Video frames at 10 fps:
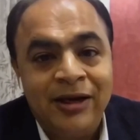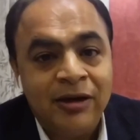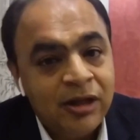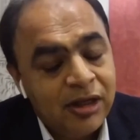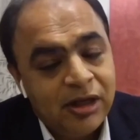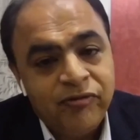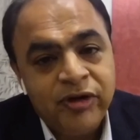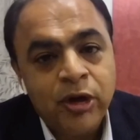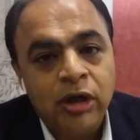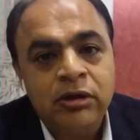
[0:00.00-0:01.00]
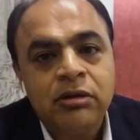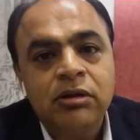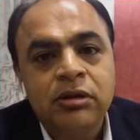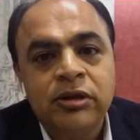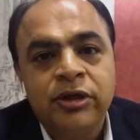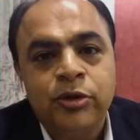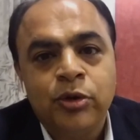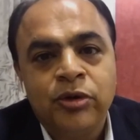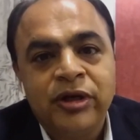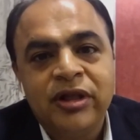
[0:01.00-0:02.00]
And we got the
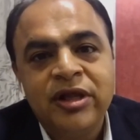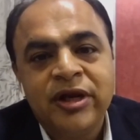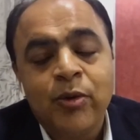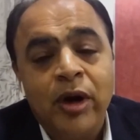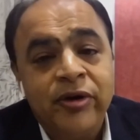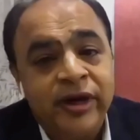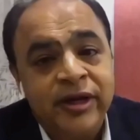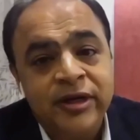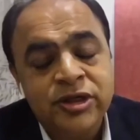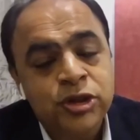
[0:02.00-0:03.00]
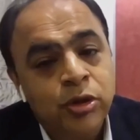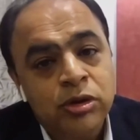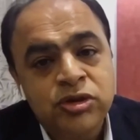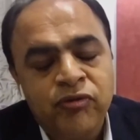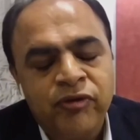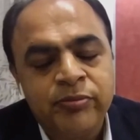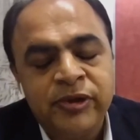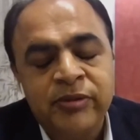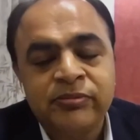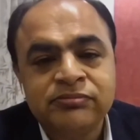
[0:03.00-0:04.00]
required recognition also from